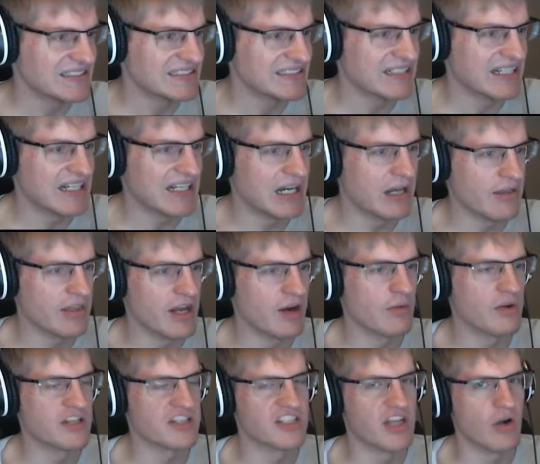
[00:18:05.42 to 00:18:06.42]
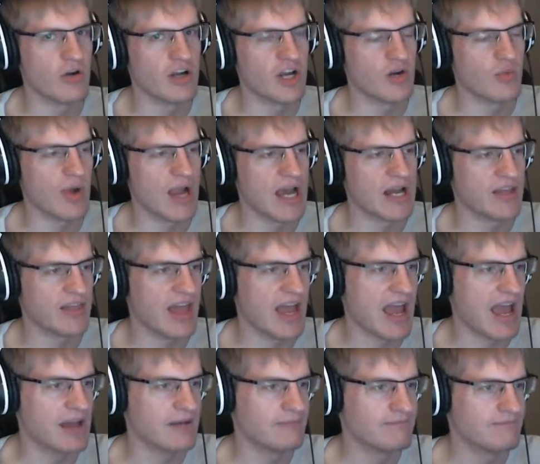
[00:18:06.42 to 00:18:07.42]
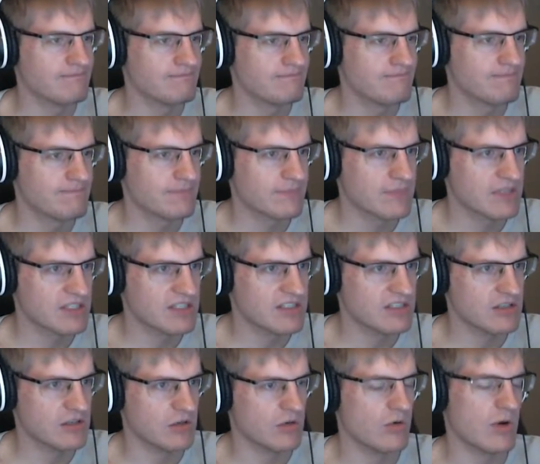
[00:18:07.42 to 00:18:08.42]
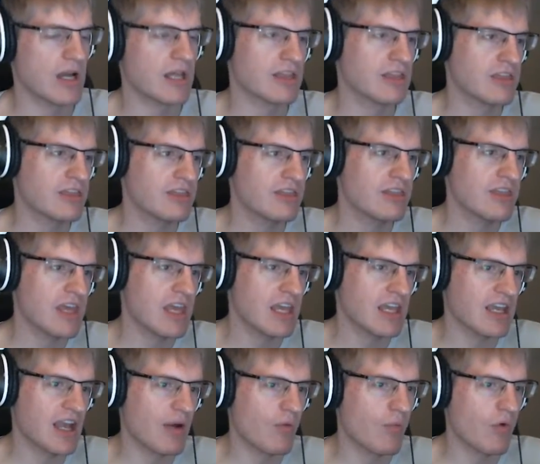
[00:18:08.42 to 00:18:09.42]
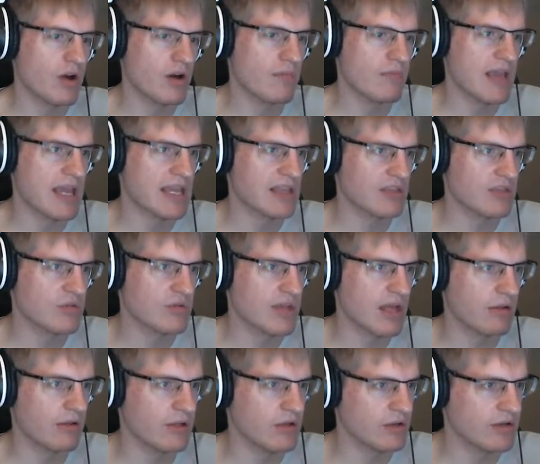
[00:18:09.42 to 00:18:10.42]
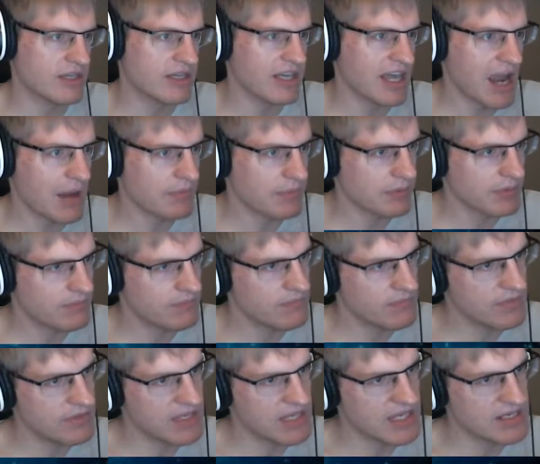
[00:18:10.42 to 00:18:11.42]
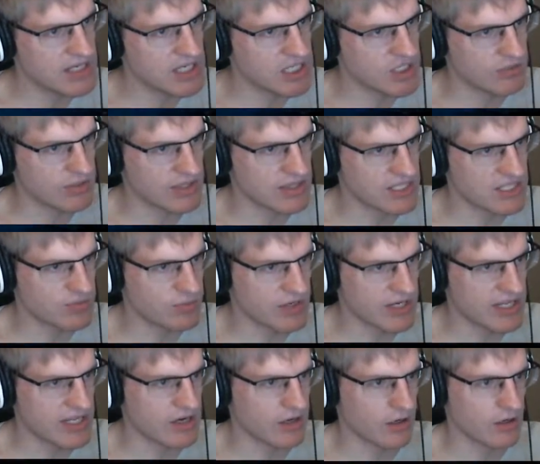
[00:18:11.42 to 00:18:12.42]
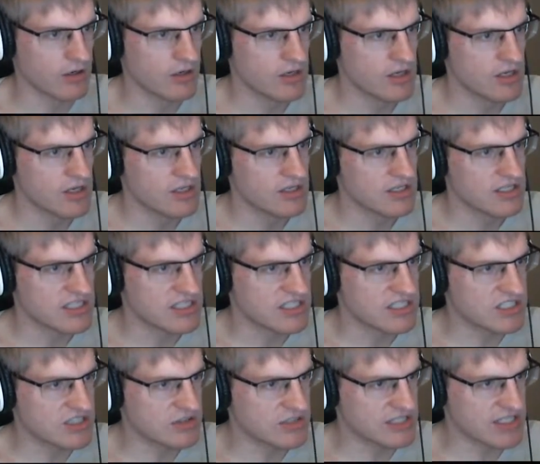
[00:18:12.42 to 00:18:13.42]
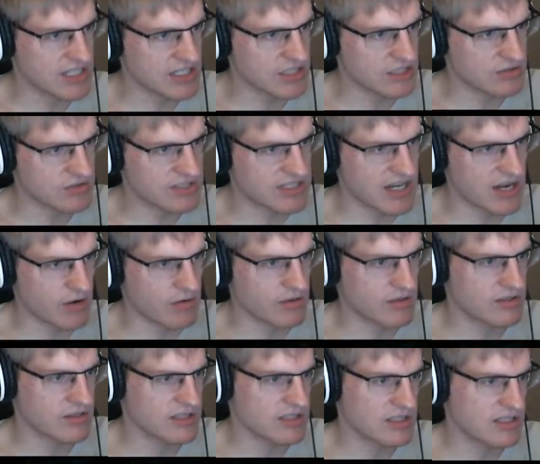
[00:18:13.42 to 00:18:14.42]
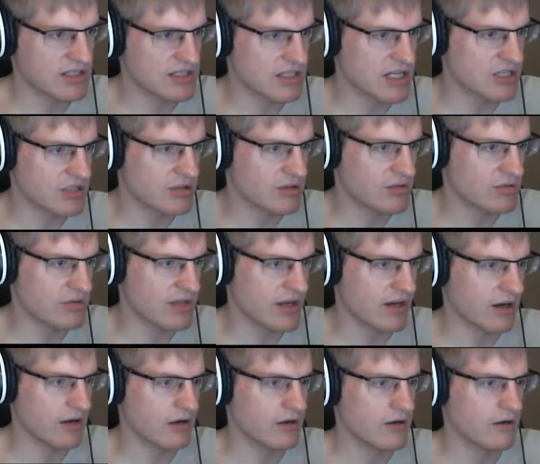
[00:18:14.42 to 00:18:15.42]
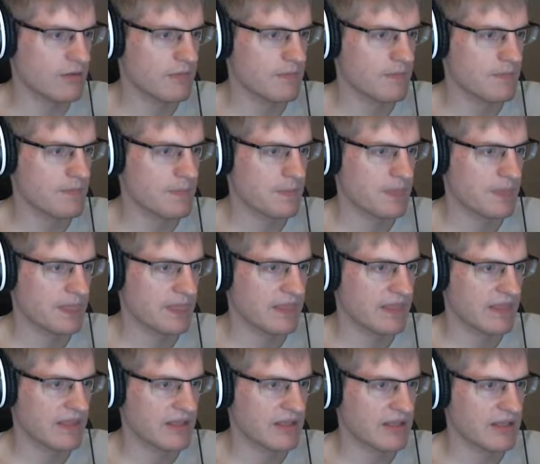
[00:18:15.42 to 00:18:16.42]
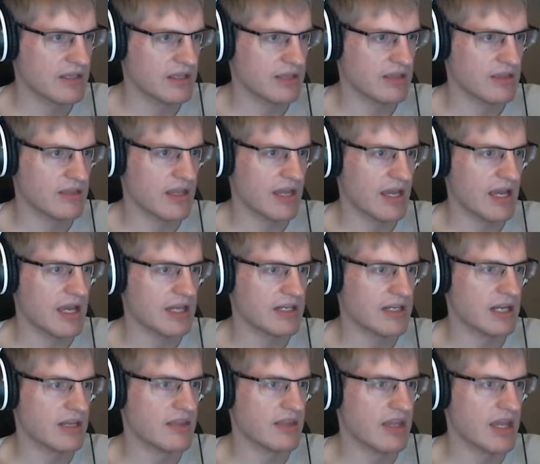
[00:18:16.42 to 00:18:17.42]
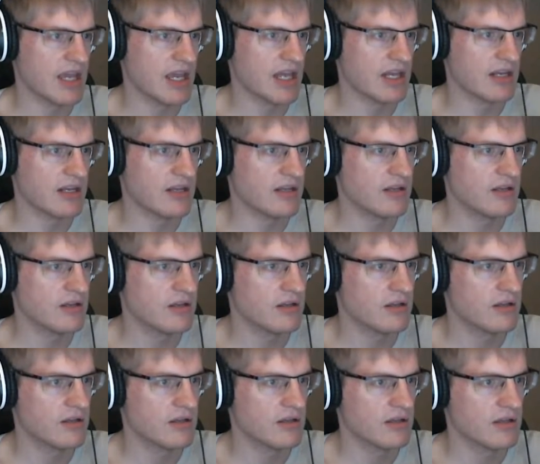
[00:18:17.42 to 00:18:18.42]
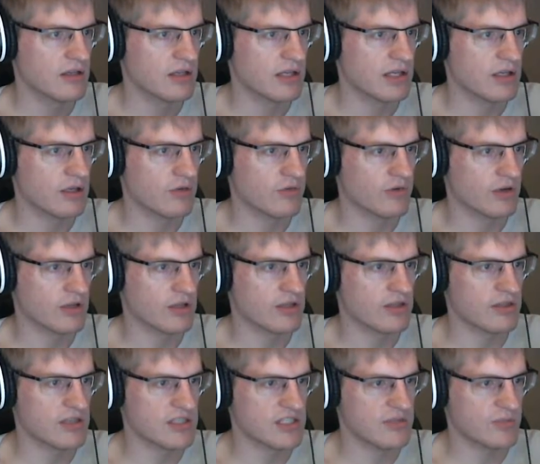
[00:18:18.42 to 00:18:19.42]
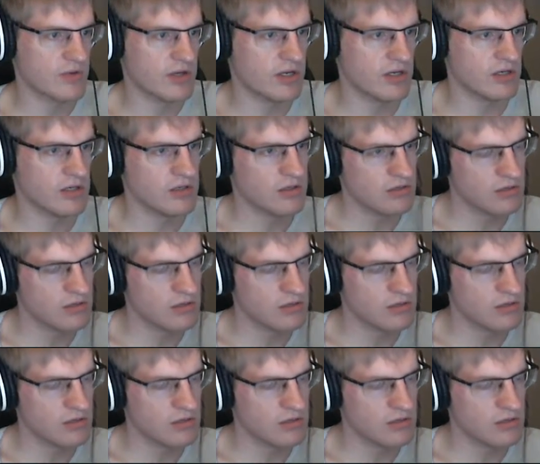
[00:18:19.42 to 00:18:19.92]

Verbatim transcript: Oh, there was no good way out of that. So I think I want to make it through that little gap initially. This one here. As soon as that goes down, ninja through there. Hit that, and then get over onto this one.